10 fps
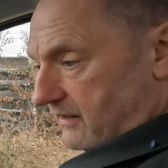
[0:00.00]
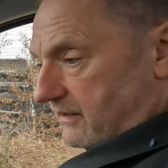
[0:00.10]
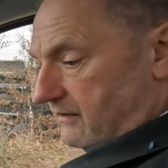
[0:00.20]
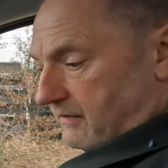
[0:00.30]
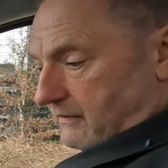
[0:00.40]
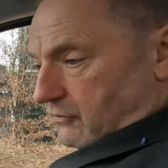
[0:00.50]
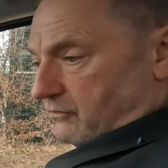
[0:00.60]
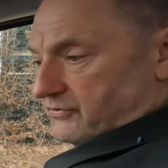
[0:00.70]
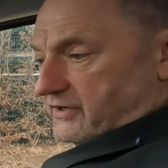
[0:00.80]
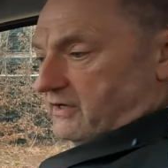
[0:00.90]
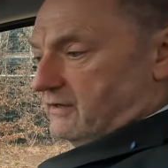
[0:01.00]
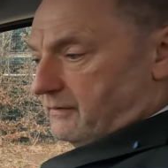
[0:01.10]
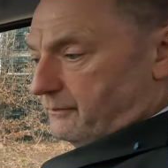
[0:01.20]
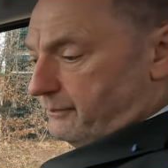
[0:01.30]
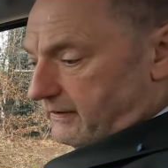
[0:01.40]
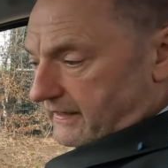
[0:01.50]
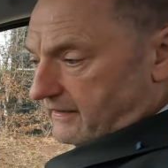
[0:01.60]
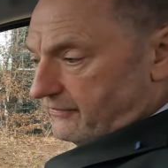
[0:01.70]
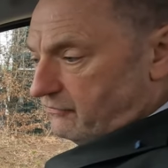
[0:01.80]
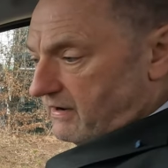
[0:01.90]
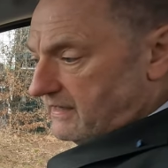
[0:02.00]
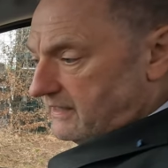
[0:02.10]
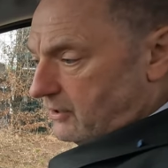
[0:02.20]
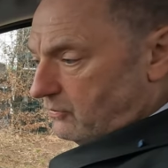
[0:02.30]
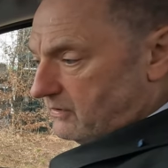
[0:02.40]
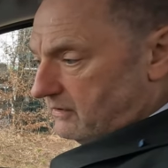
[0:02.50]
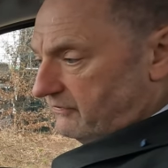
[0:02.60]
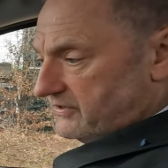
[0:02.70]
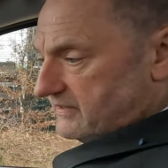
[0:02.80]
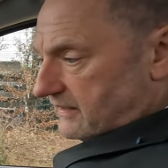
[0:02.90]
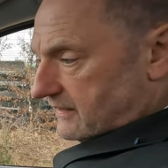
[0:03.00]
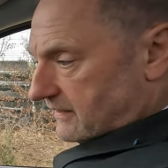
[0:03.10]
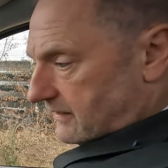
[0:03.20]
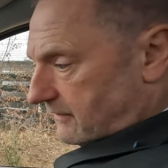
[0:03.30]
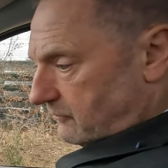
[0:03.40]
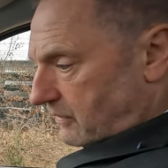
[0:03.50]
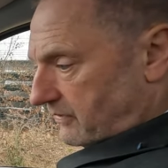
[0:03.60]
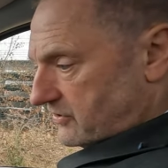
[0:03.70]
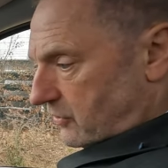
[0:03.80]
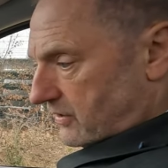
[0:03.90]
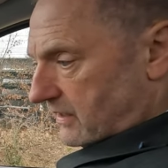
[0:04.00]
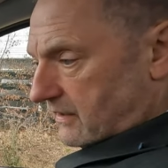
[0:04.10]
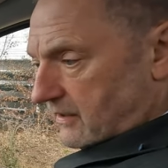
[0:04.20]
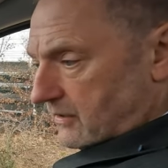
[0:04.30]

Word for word: Uh, I want to uh, play the radio obviously um, while we're talking,